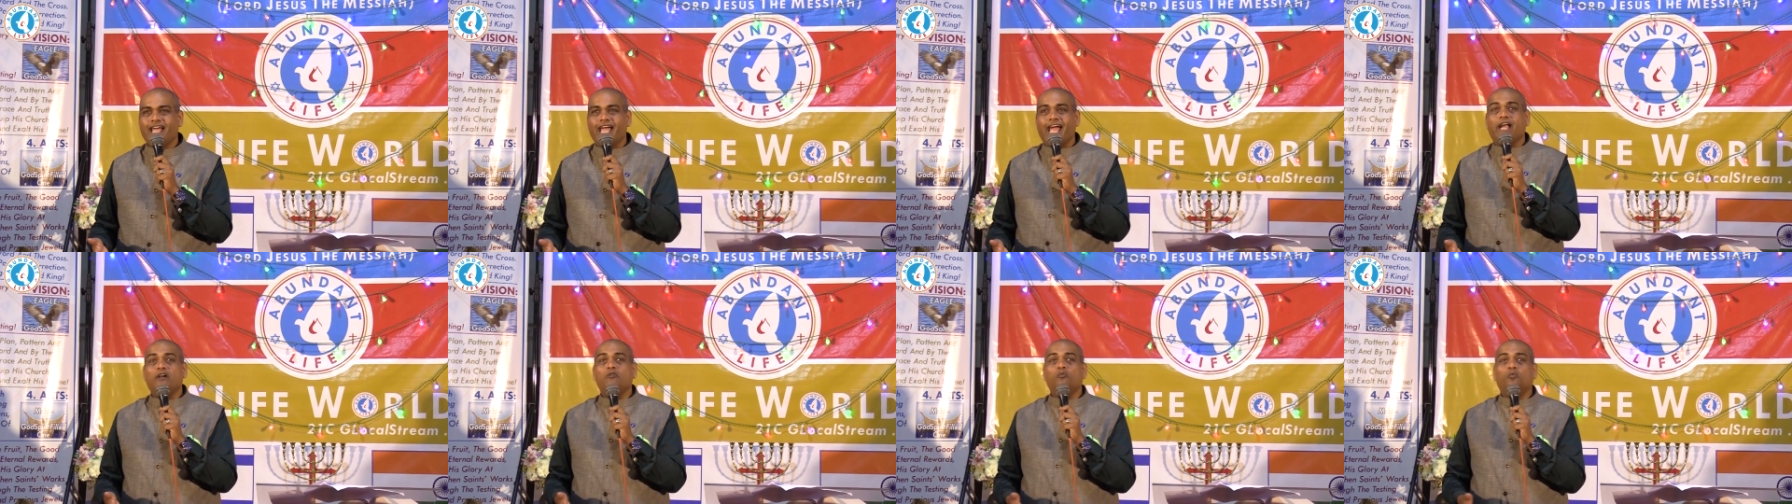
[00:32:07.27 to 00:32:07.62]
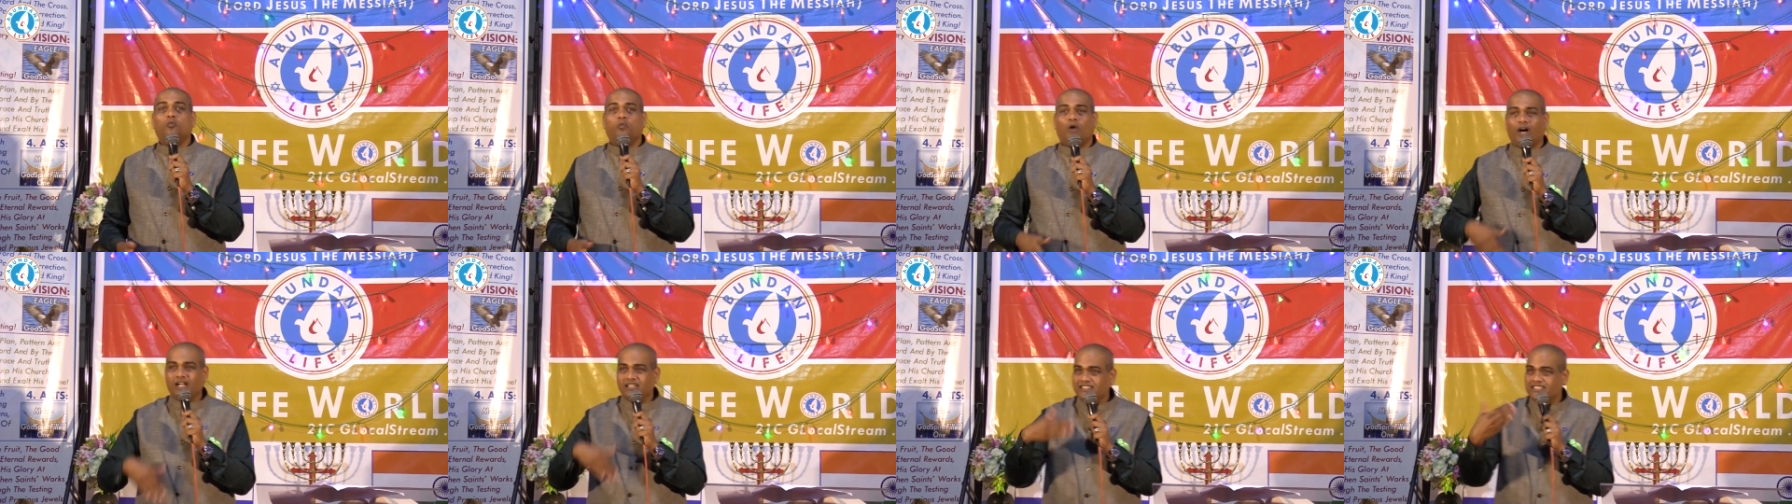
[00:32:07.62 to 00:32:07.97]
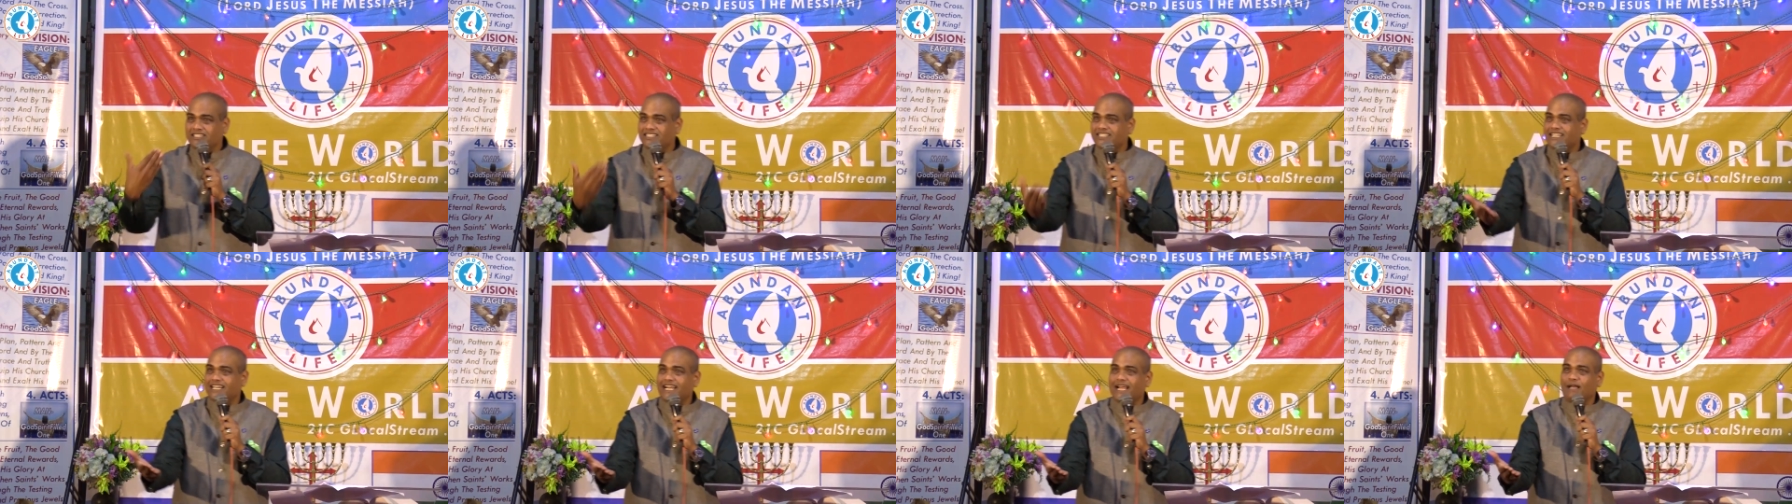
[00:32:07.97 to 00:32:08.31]
And
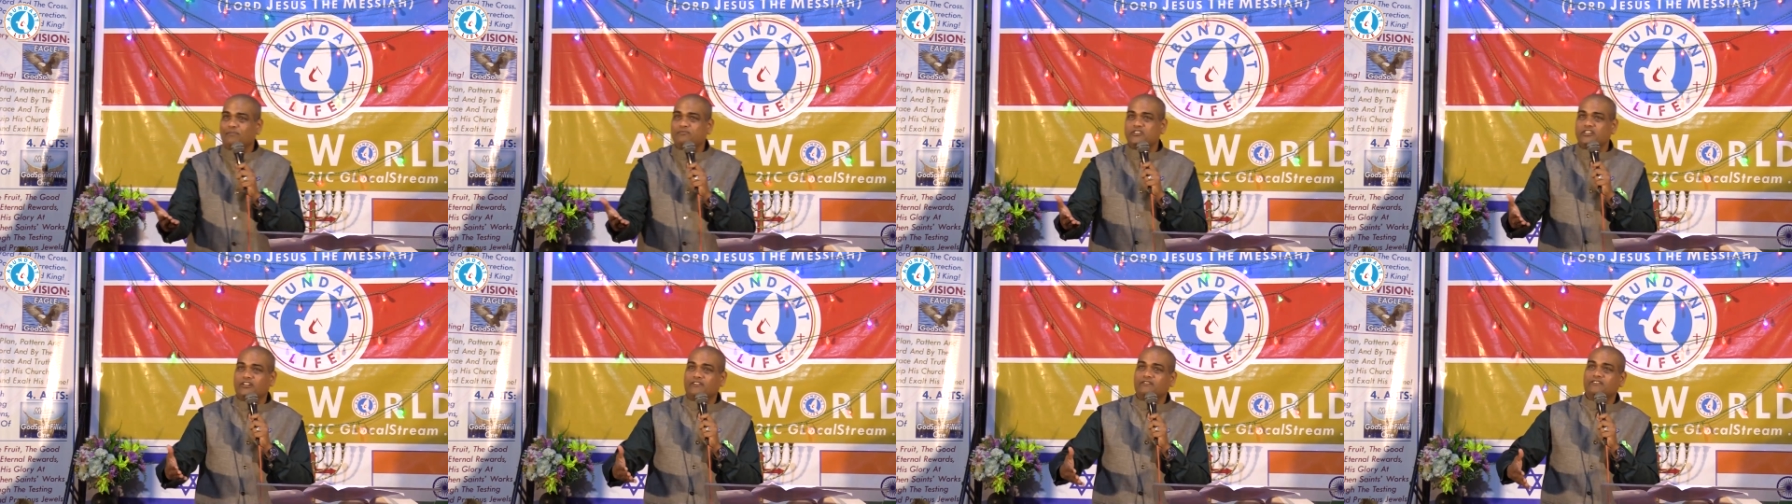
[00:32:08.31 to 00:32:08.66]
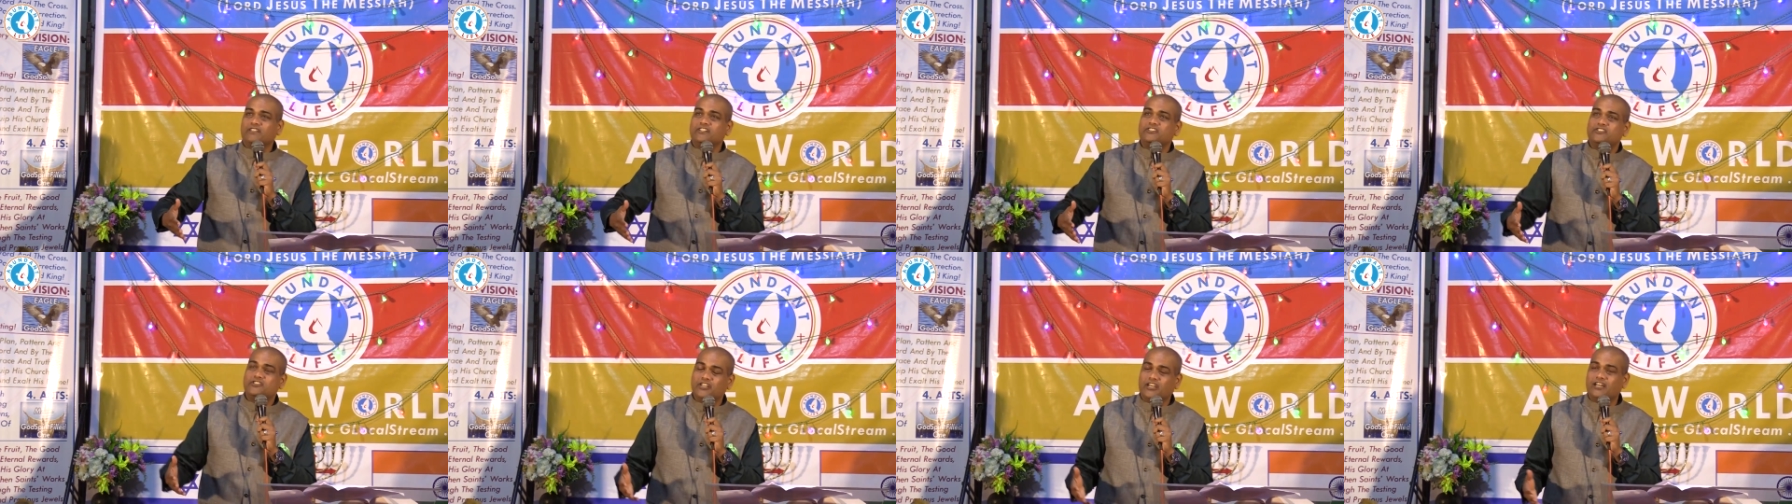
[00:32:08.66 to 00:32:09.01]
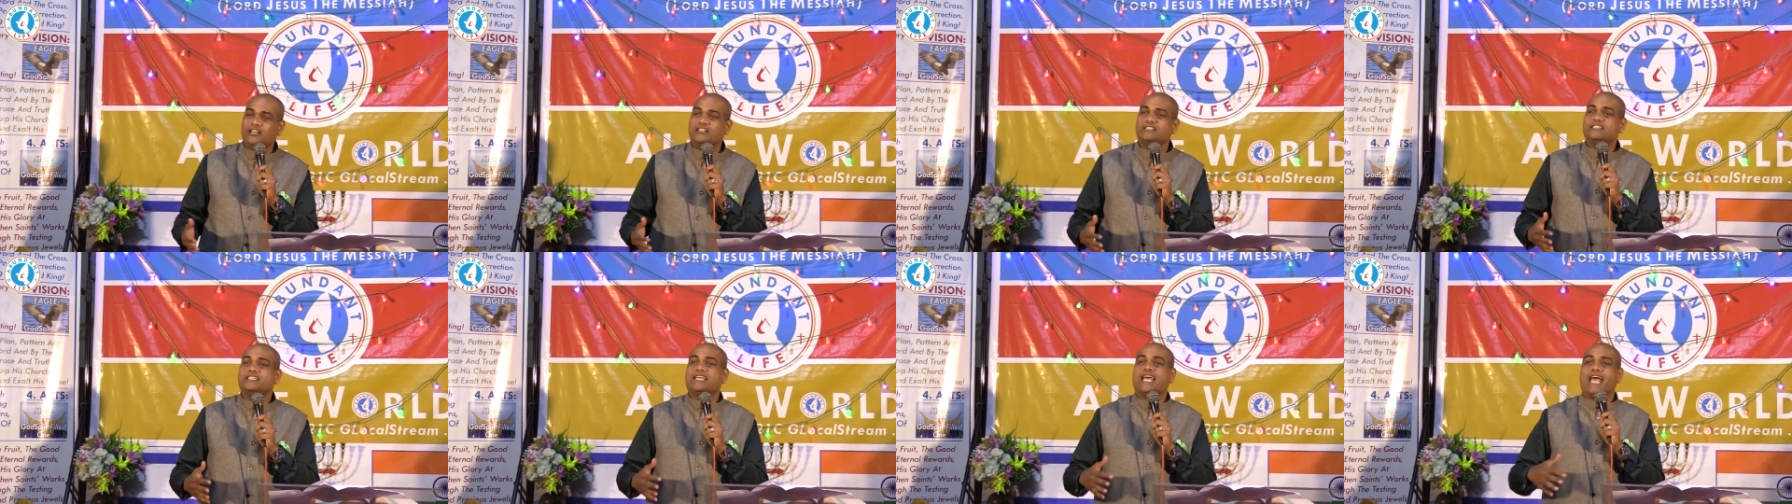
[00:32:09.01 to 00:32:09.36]
once the rapture of the
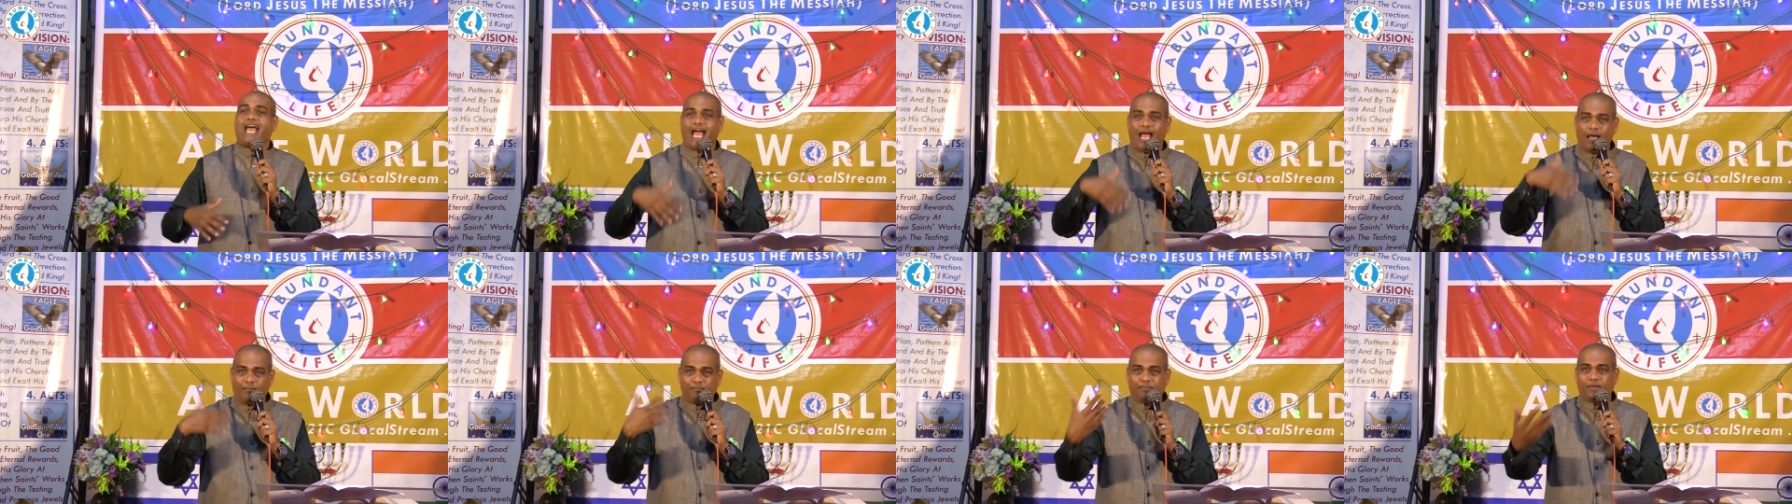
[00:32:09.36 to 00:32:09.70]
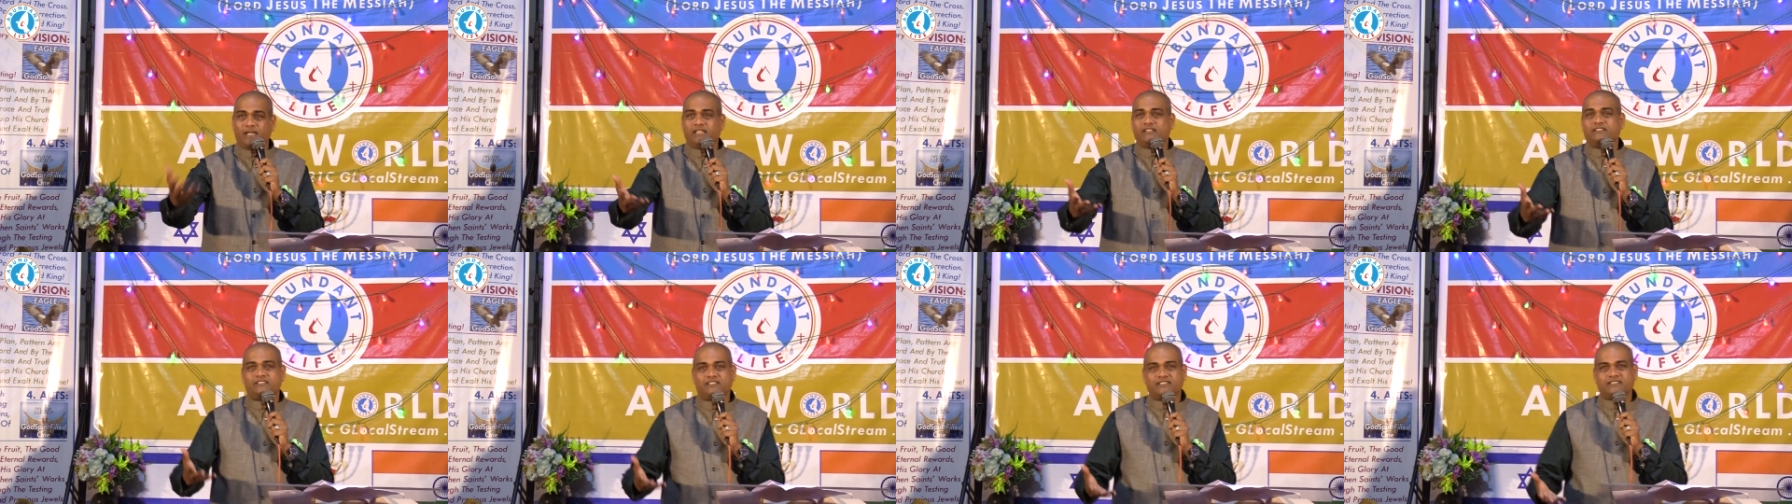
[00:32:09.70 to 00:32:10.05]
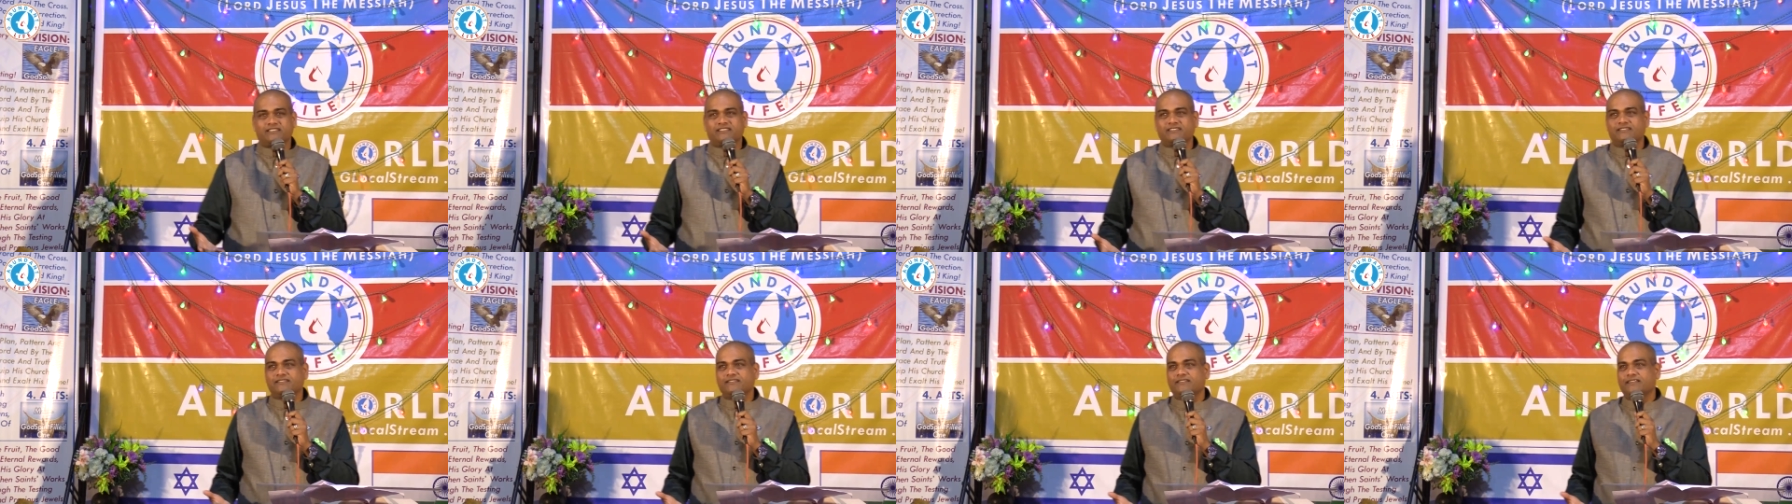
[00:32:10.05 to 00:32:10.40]
church
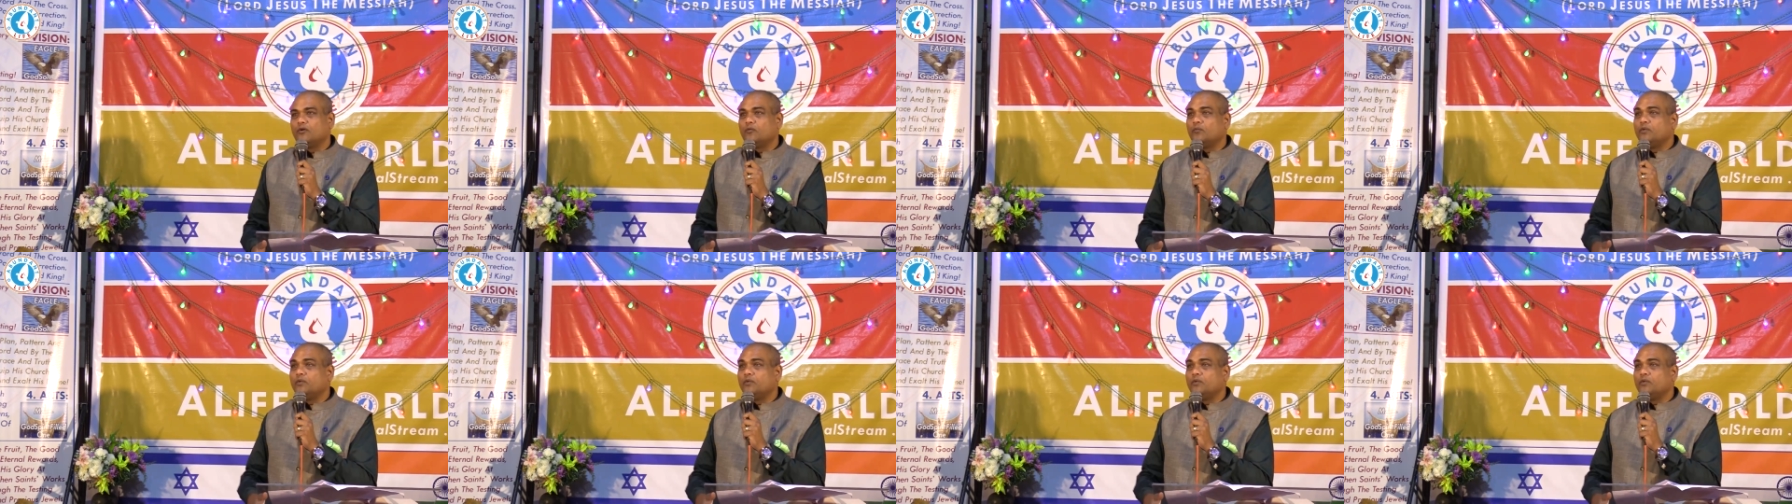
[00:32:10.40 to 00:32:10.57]
happens,